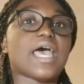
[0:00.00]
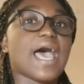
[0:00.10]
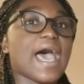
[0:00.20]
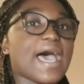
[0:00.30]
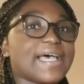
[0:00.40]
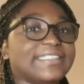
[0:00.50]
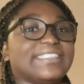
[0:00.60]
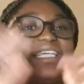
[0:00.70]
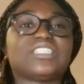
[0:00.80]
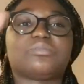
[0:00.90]
And
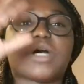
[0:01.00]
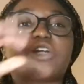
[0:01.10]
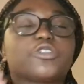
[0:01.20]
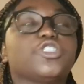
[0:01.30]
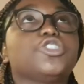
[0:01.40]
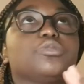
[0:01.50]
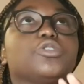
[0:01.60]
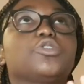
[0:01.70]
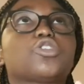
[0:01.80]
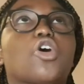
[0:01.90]
these
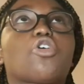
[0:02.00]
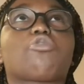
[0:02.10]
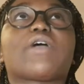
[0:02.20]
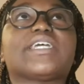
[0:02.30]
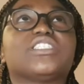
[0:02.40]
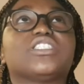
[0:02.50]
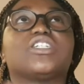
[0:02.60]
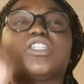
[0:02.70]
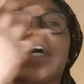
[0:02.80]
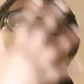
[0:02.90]
microtubules are arranged in a
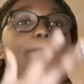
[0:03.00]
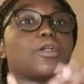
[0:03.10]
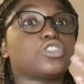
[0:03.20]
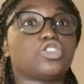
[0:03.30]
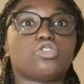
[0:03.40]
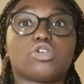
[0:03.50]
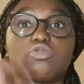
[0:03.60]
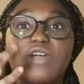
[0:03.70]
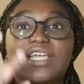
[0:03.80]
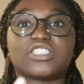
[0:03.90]
9+2
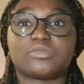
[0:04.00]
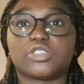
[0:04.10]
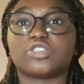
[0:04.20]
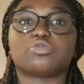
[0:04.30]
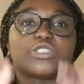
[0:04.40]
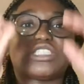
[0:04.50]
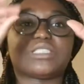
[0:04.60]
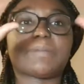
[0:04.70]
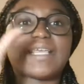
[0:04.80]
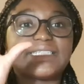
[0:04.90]
arrangement, which is
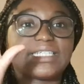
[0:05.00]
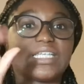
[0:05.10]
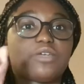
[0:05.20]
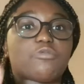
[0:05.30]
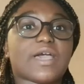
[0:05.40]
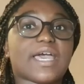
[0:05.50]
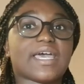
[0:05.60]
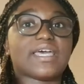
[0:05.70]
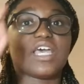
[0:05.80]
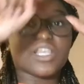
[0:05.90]
basically
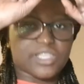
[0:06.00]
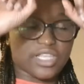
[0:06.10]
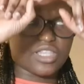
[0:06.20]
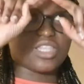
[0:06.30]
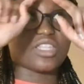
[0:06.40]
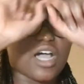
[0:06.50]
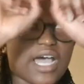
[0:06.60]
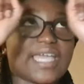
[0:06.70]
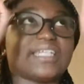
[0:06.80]
where the 9